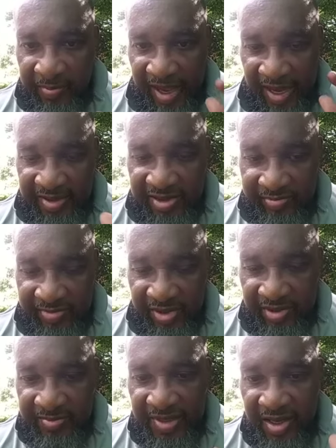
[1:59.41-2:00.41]

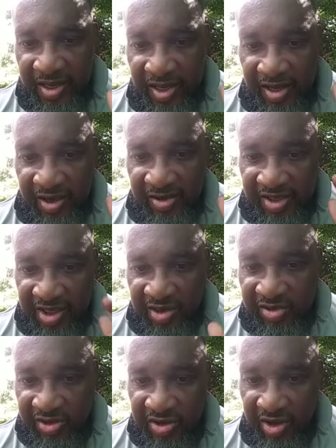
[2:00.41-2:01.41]
maximum
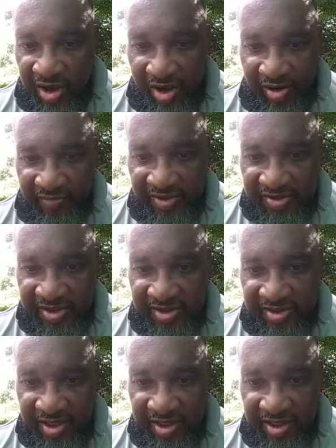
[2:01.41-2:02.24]
yields on your harvest